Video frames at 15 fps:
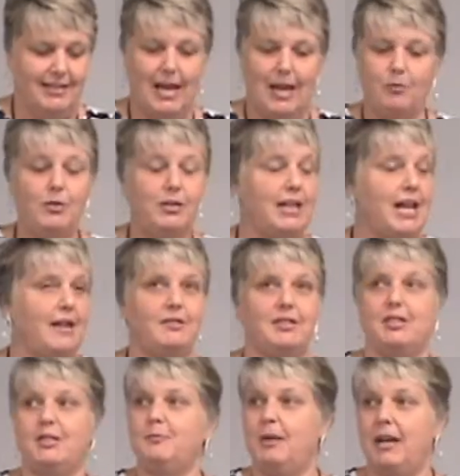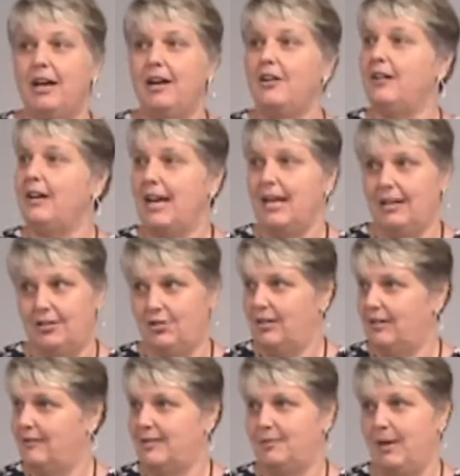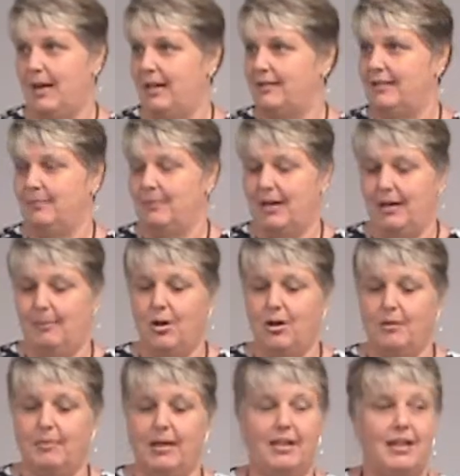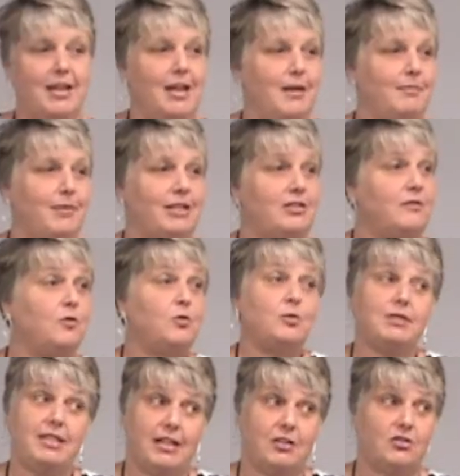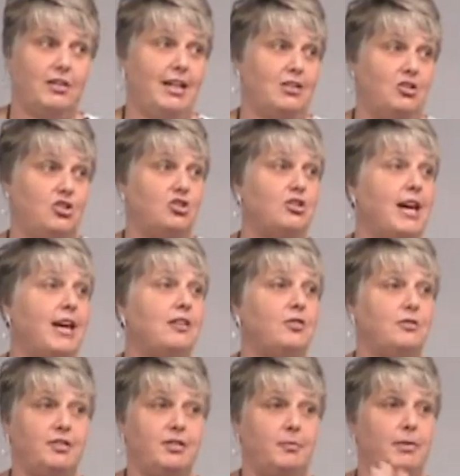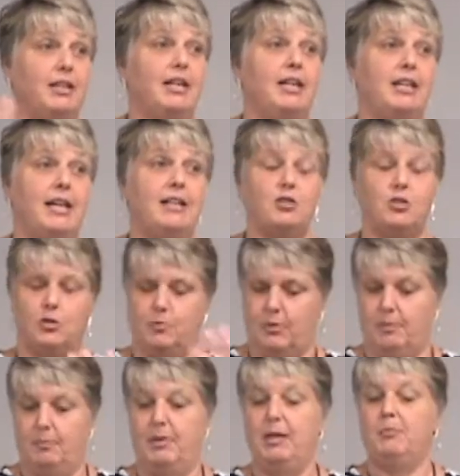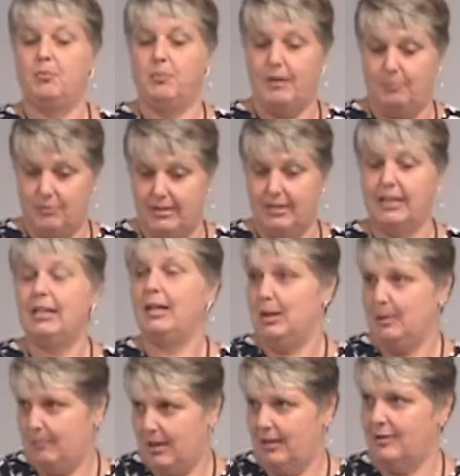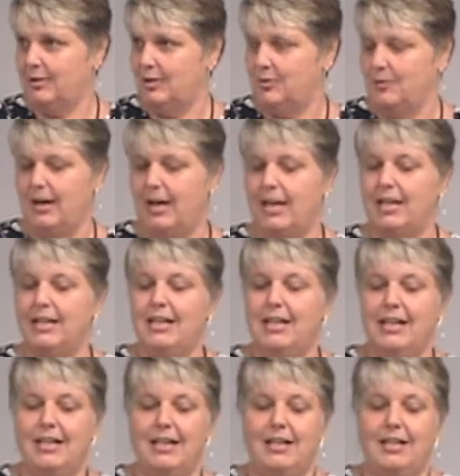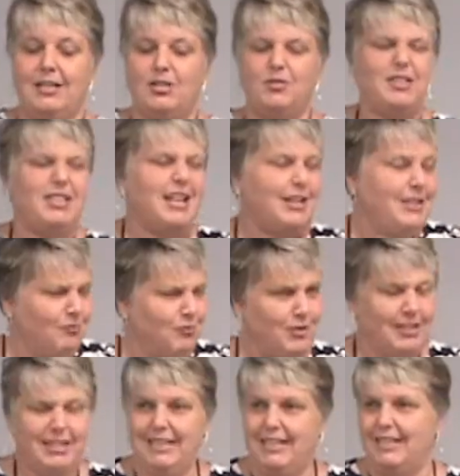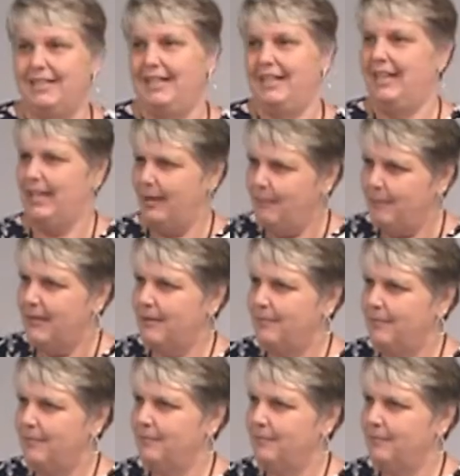I wouldn't have a spare inch of space in my apartment. My divorce actually had shattered some of the connections with the people represented in the boxes, right? So did I really need to keep them?